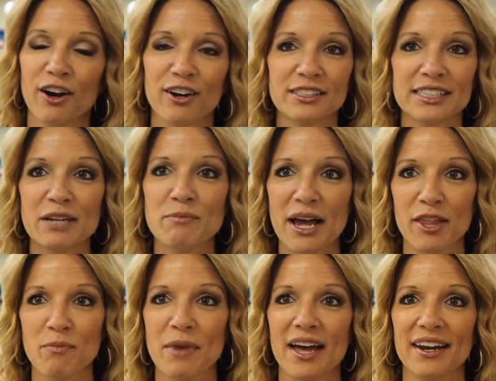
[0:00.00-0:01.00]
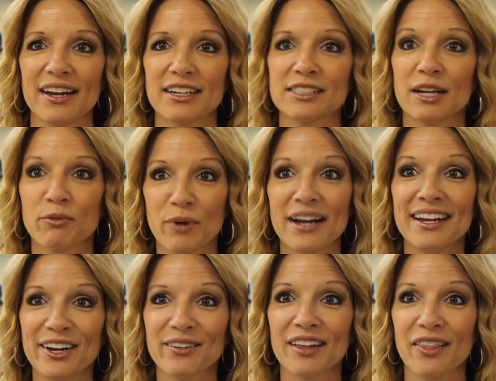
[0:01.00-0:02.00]
arts, and mathematics right
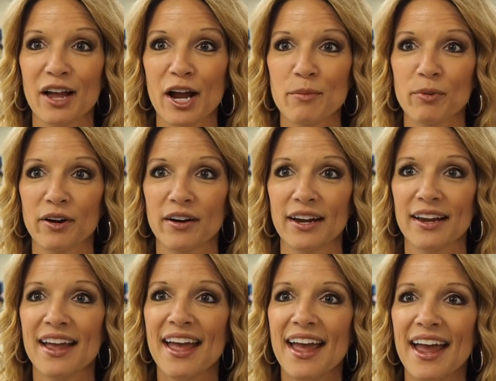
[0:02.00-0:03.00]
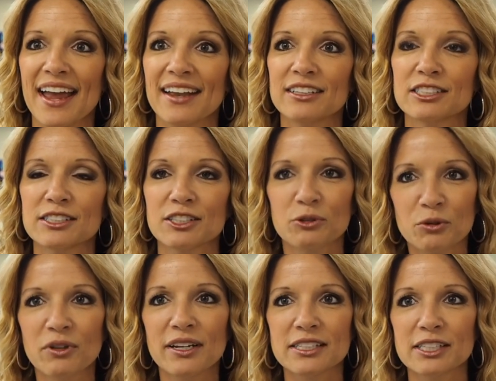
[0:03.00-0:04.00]
here in the library. And
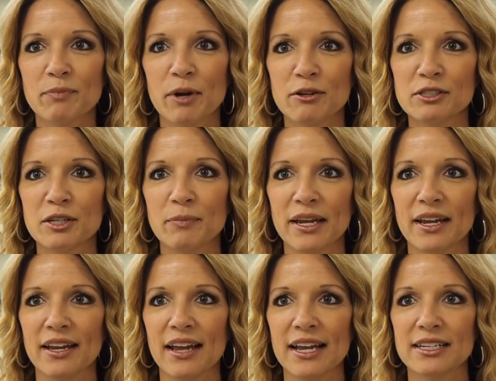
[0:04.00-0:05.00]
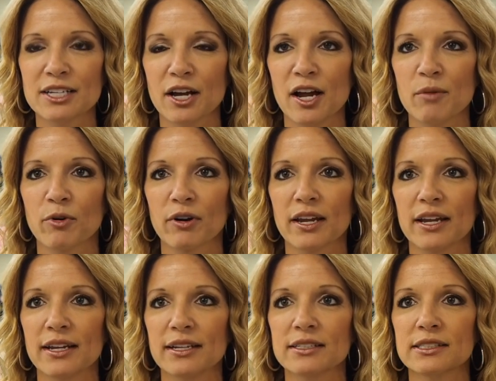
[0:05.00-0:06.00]
school is supposed to be a time where
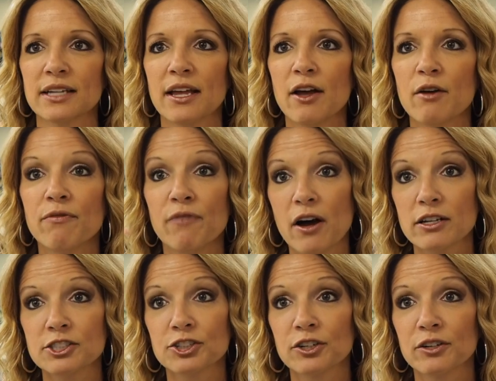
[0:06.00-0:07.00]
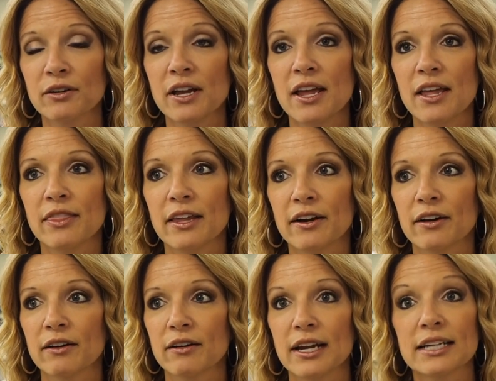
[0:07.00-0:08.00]
kids foster
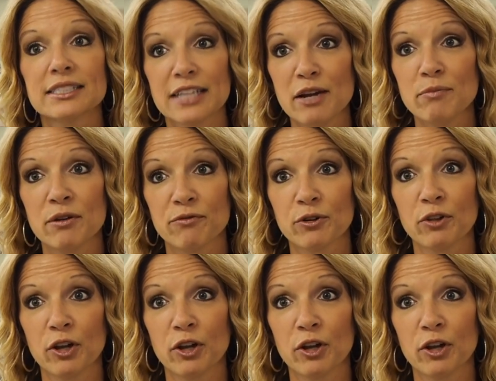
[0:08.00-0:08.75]
their excitement for